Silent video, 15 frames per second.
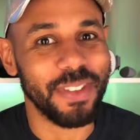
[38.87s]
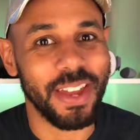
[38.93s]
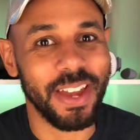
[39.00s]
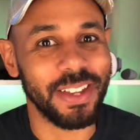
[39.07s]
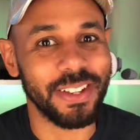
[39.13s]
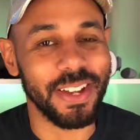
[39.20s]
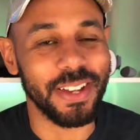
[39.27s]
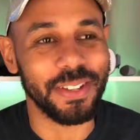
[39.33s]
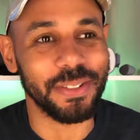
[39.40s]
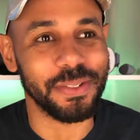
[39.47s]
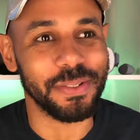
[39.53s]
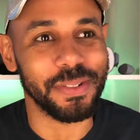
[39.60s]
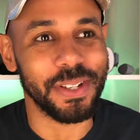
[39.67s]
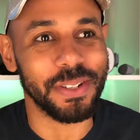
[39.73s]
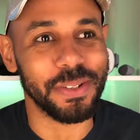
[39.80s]
I
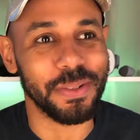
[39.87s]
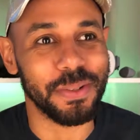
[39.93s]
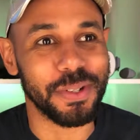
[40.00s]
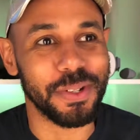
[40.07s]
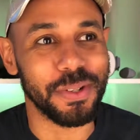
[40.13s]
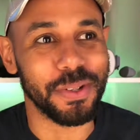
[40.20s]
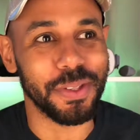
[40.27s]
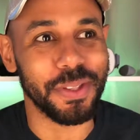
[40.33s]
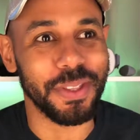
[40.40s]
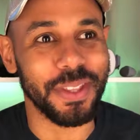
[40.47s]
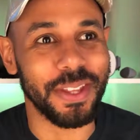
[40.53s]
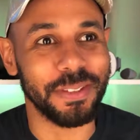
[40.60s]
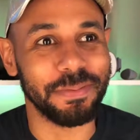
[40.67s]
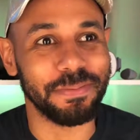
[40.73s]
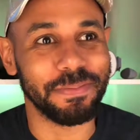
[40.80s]
don't know what to do other than
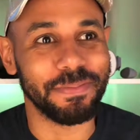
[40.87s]
that,